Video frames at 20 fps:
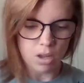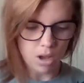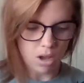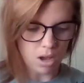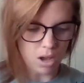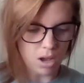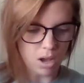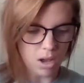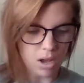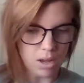
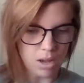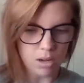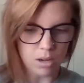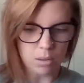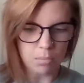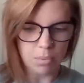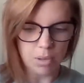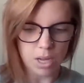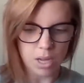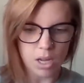
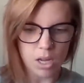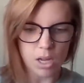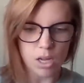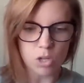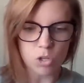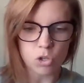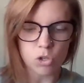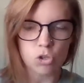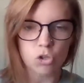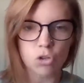on
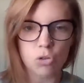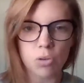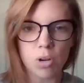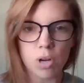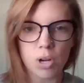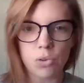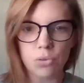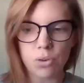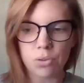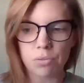page
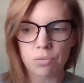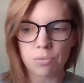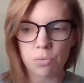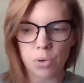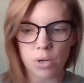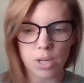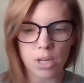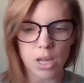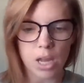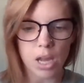
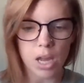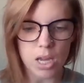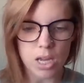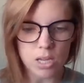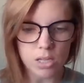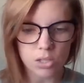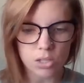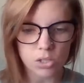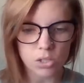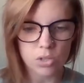
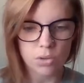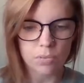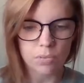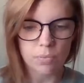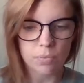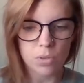248.